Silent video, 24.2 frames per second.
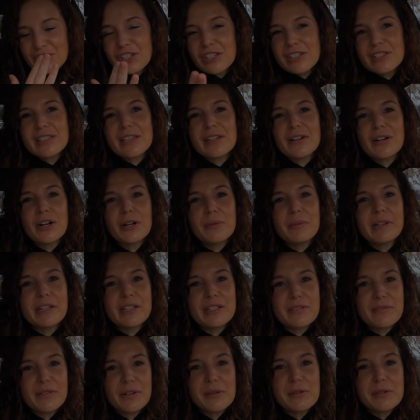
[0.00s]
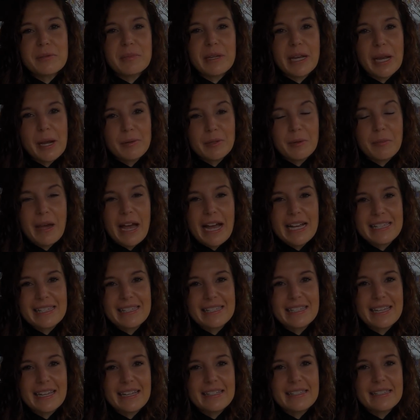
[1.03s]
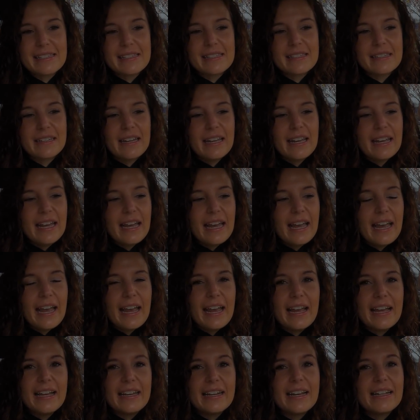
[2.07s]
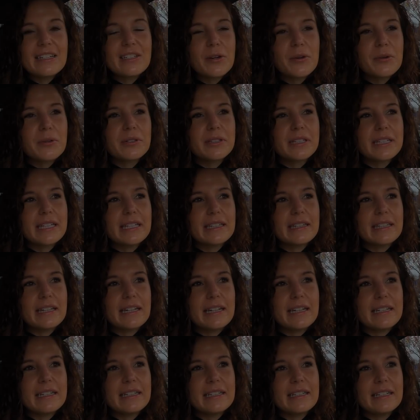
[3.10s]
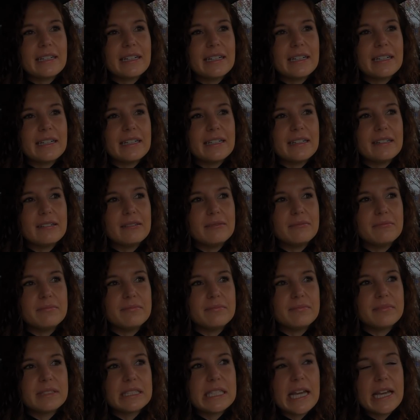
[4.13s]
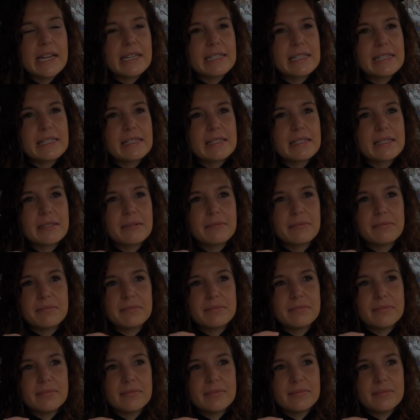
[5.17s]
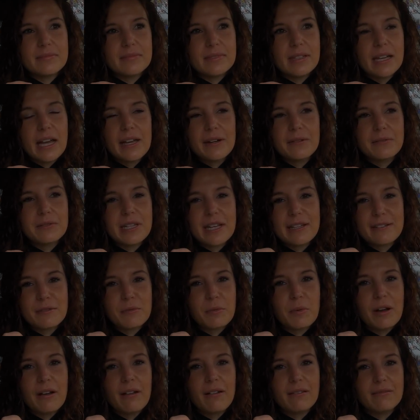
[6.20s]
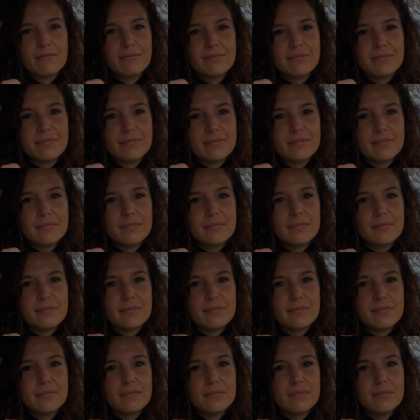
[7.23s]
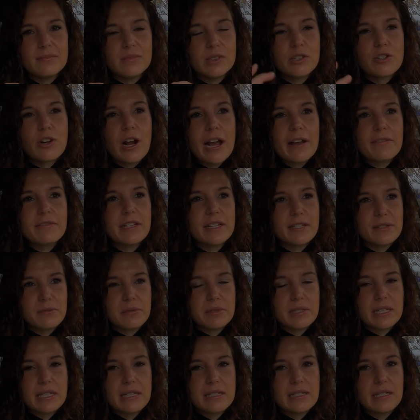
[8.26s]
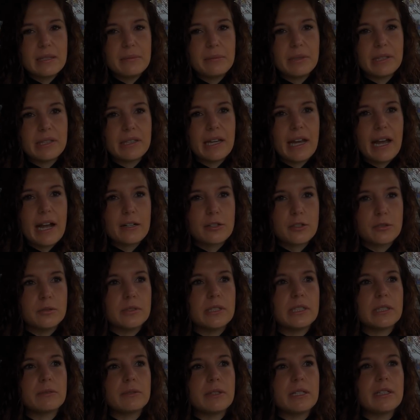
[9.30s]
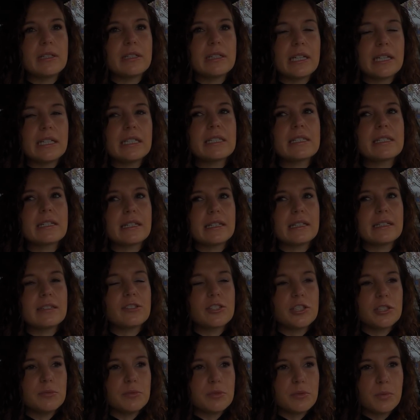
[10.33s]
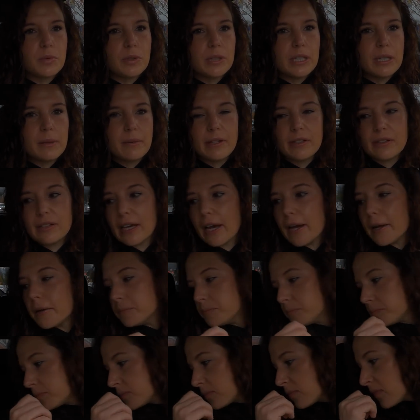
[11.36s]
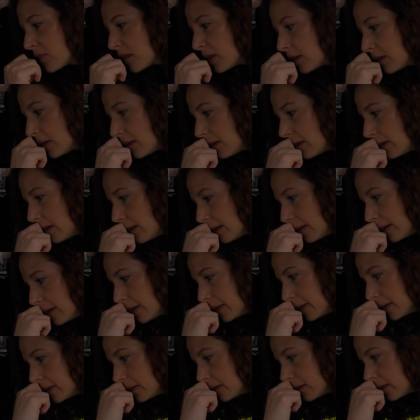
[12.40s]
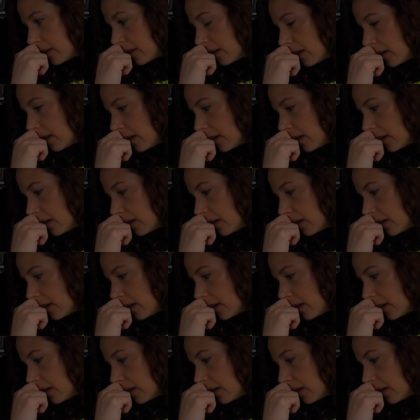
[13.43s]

said her biggest fear was being able to pass the tests. And I totally get that. Tests, I don't test well. The drive test was easy, but the actual, like, written test, she was worried about that. And